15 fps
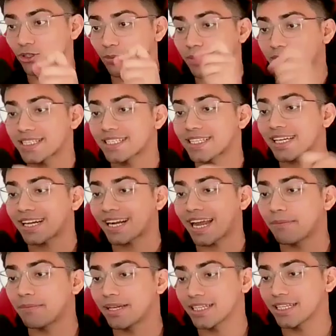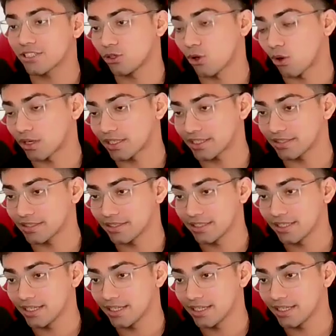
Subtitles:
you're prescribing as a doctor.